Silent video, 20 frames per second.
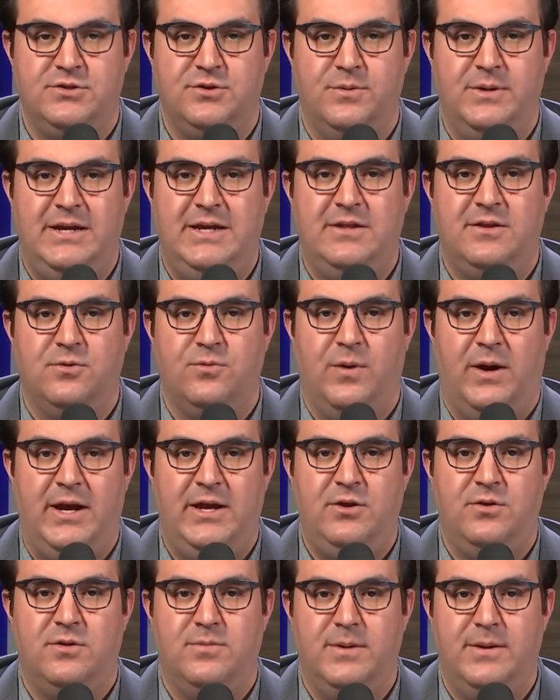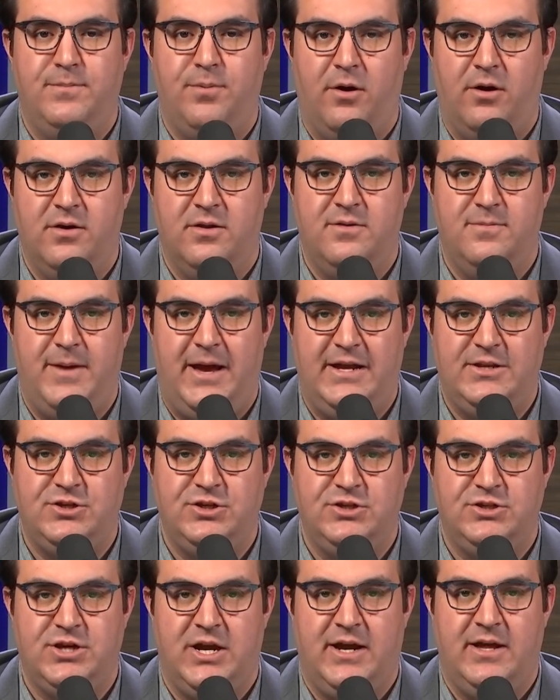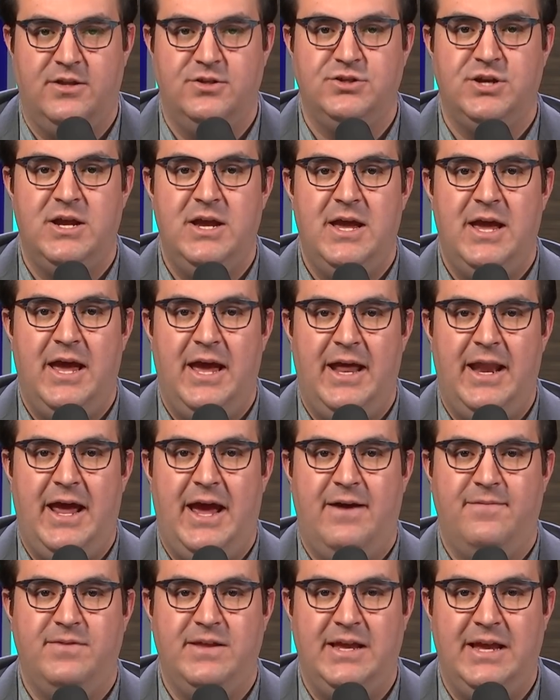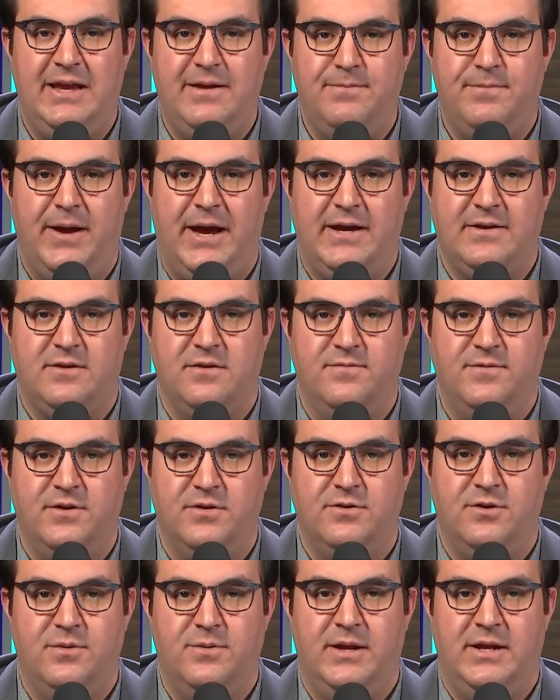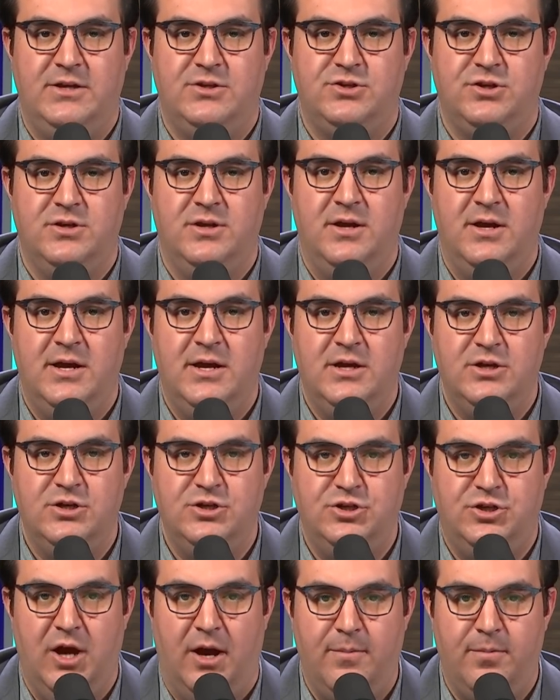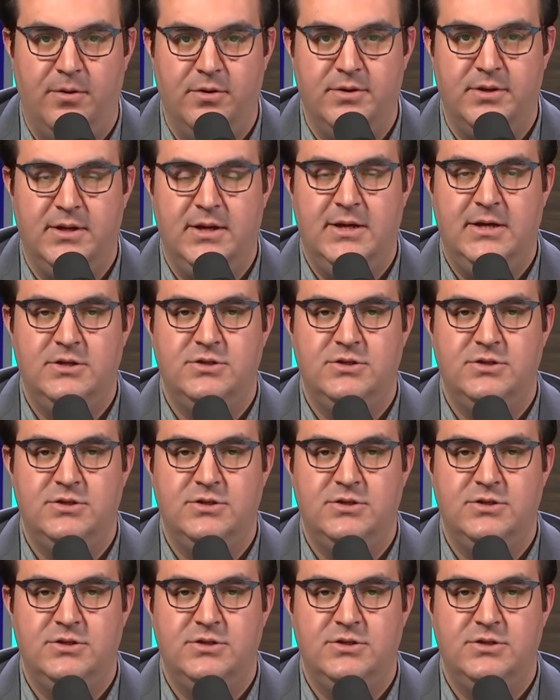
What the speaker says: So either way, you can be part of the matching challenge and have the impact of your donation doubled.